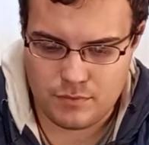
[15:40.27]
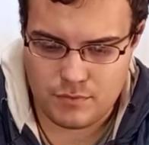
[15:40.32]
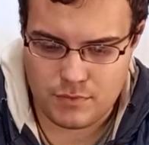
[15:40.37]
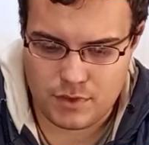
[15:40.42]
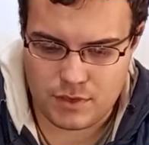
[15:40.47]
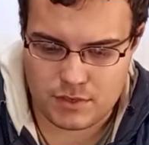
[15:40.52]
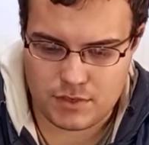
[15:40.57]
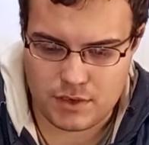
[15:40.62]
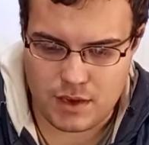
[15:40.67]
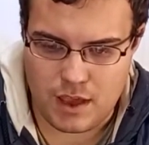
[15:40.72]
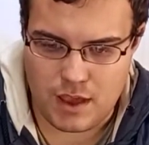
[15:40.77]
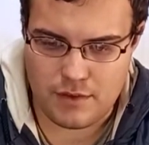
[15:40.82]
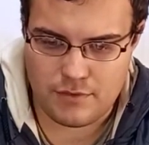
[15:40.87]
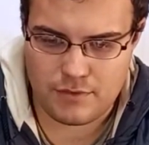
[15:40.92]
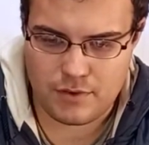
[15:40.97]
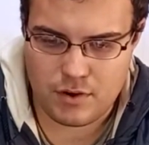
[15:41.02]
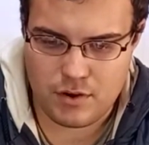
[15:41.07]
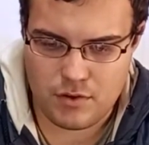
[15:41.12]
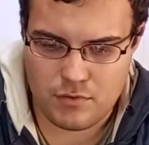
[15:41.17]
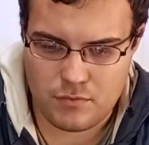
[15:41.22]
Does it have
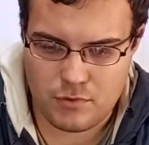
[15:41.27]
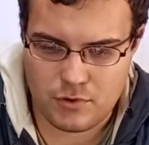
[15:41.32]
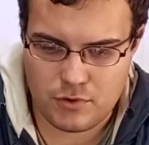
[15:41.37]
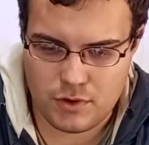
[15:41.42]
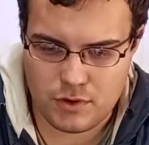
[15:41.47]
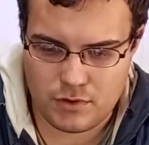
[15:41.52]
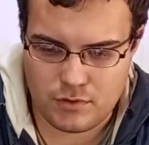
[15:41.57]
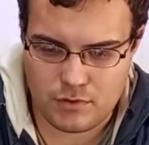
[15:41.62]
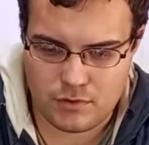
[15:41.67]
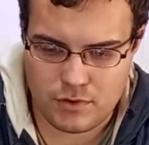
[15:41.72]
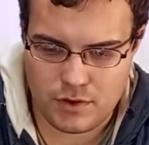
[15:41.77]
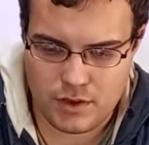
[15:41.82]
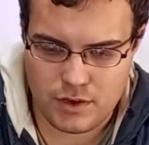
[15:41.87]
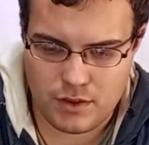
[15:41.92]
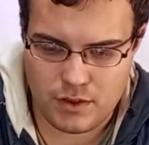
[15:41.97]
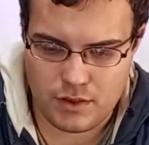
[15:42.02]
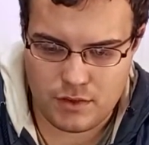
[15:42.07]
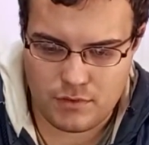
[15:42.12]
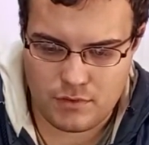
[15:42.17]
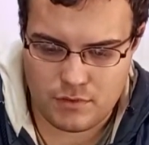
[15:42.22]
Chrome on it
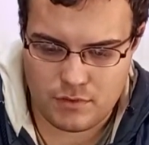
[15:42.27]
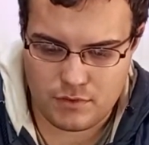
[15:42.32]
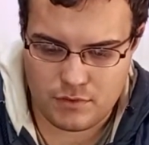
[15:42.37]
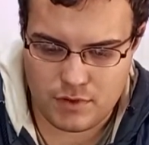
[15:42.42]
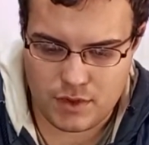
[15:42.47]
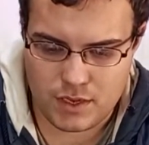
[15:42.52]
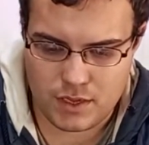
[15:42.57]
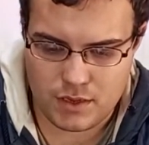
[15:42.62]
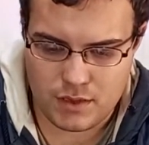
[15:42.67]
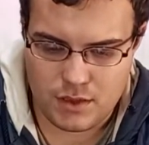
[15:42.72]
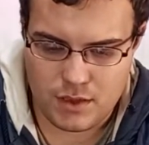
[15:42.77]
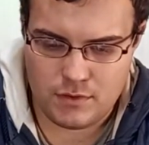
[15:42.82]
already, or what?